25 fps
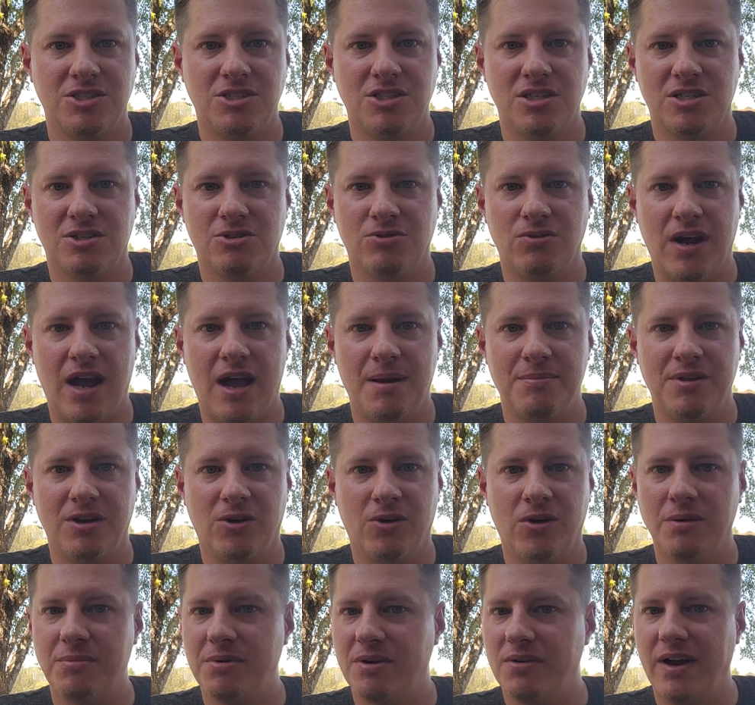just grab the
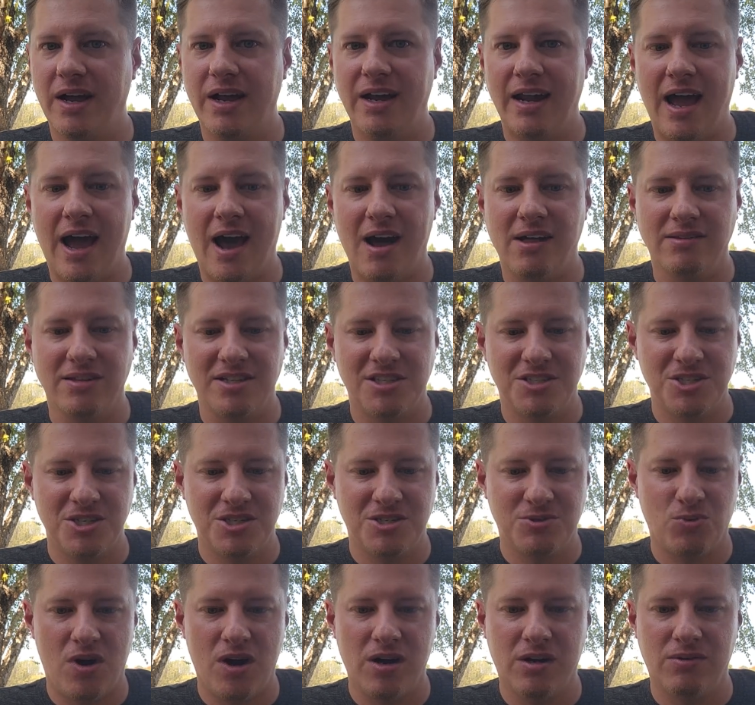equipment right now. Let's
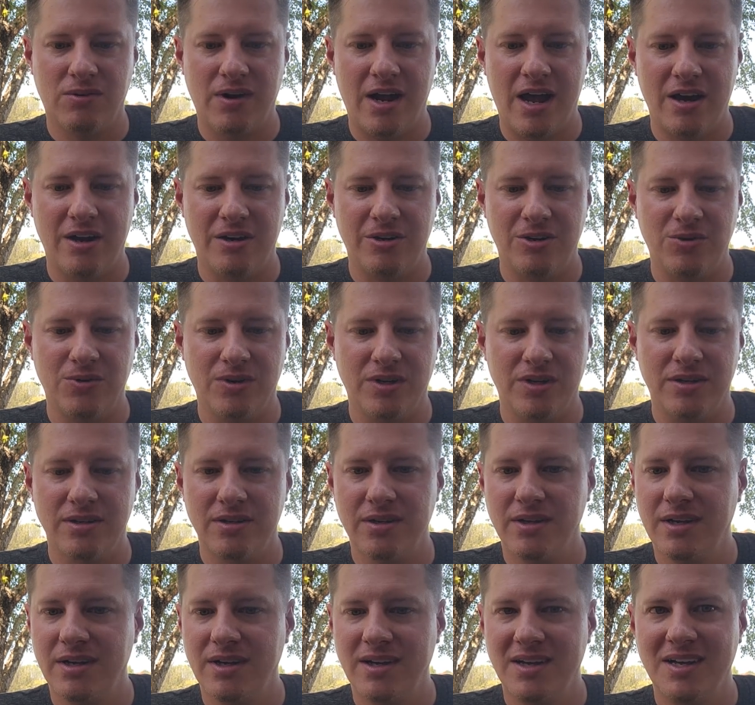just walk around and do a
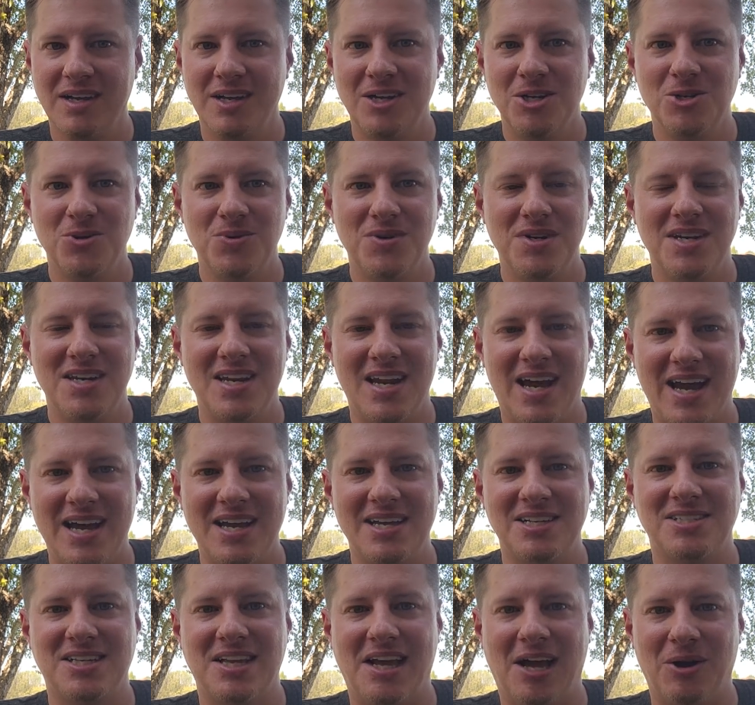do a
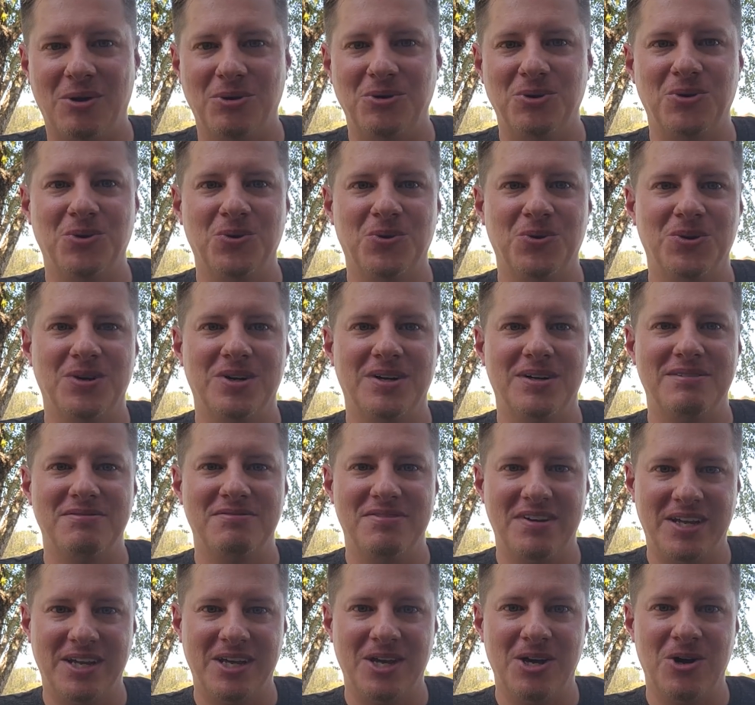nice outdoor
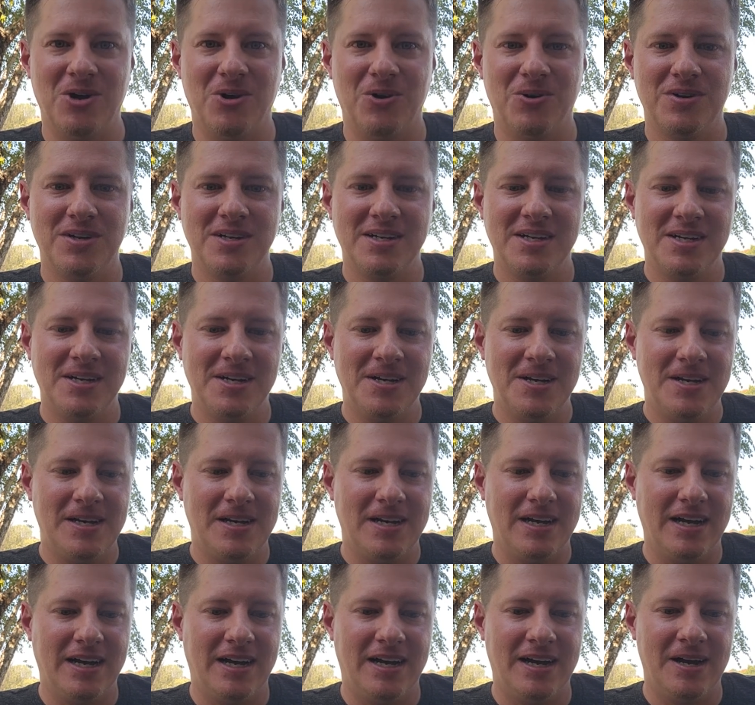video,
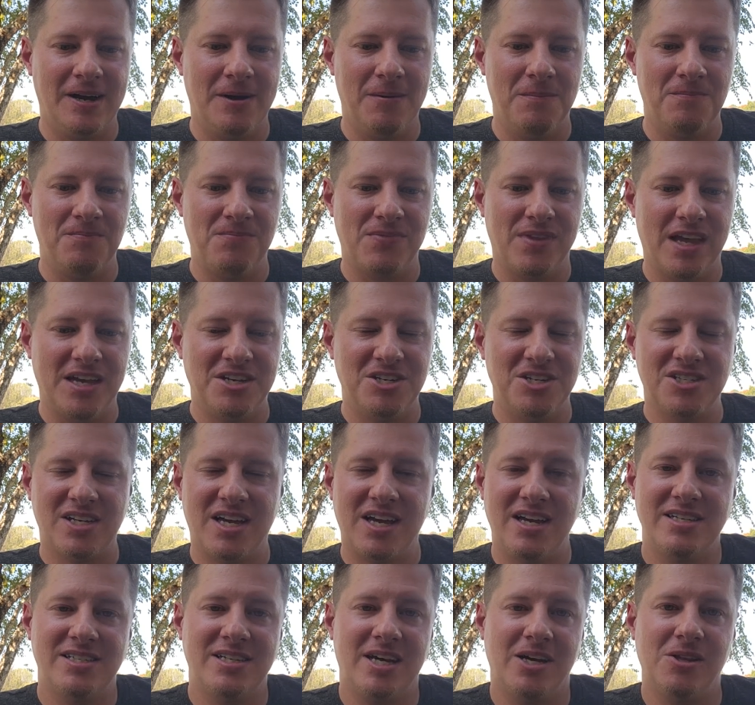um, and just
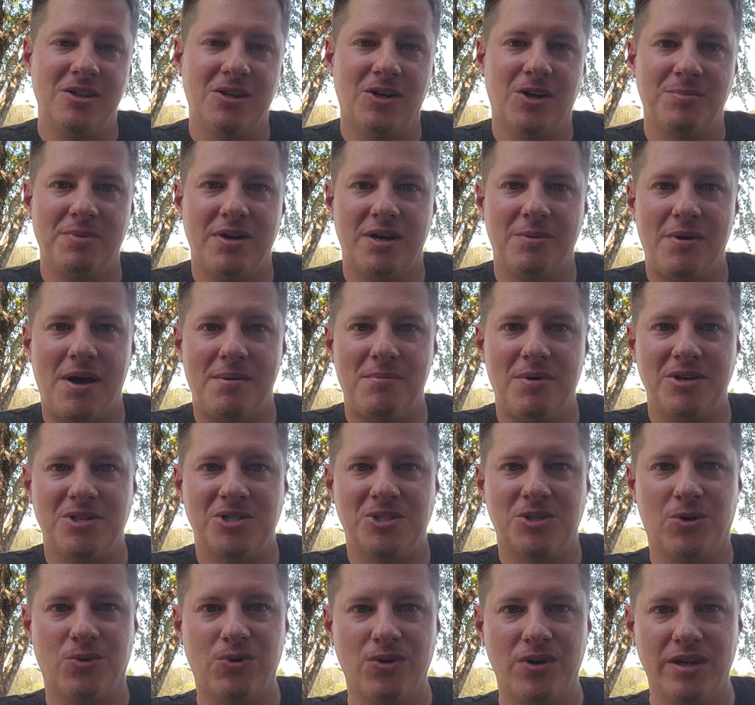kind of tell you a little bit about my
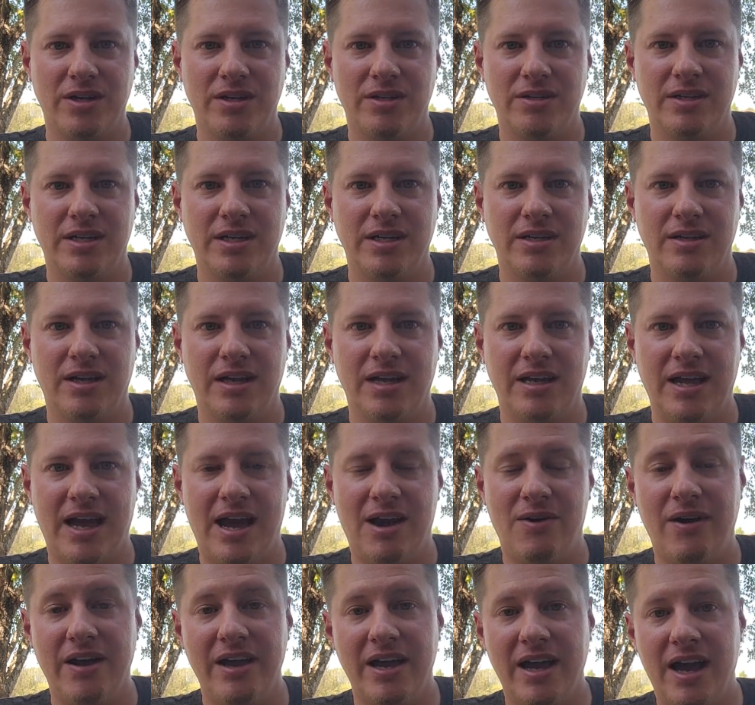story and and
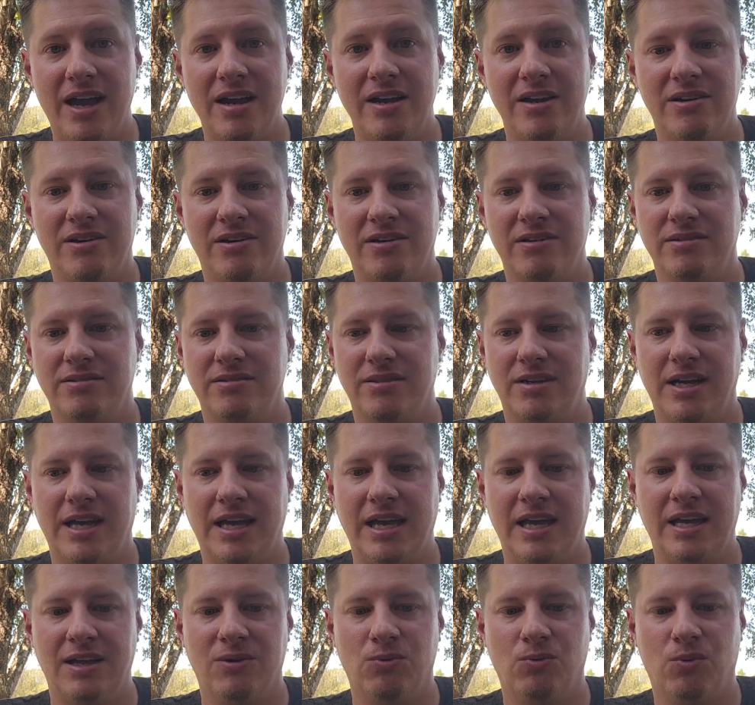how I got here
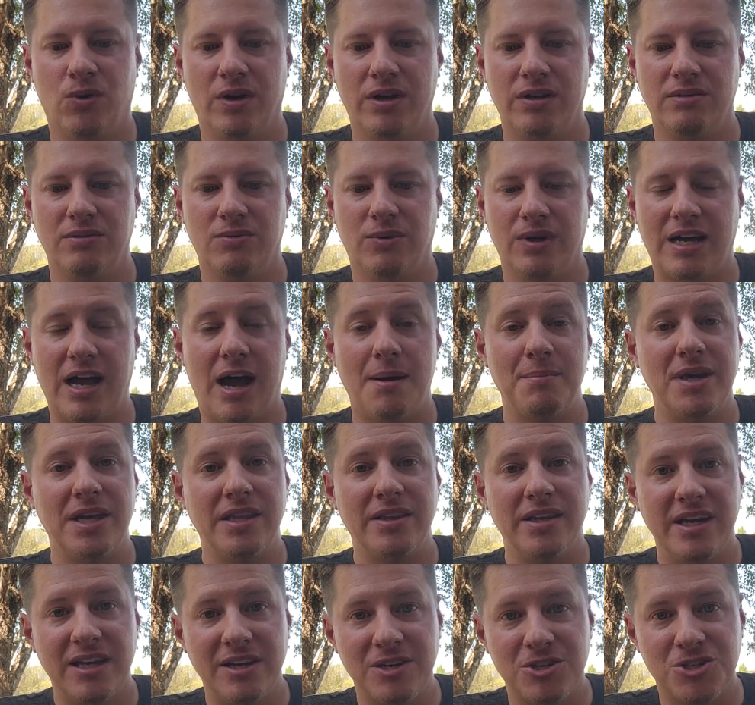and what what got me in
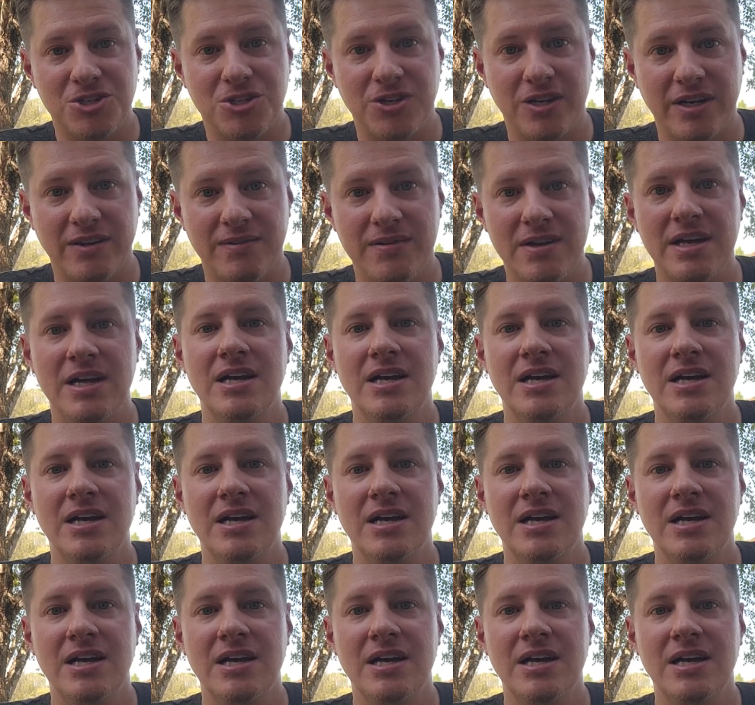the industry.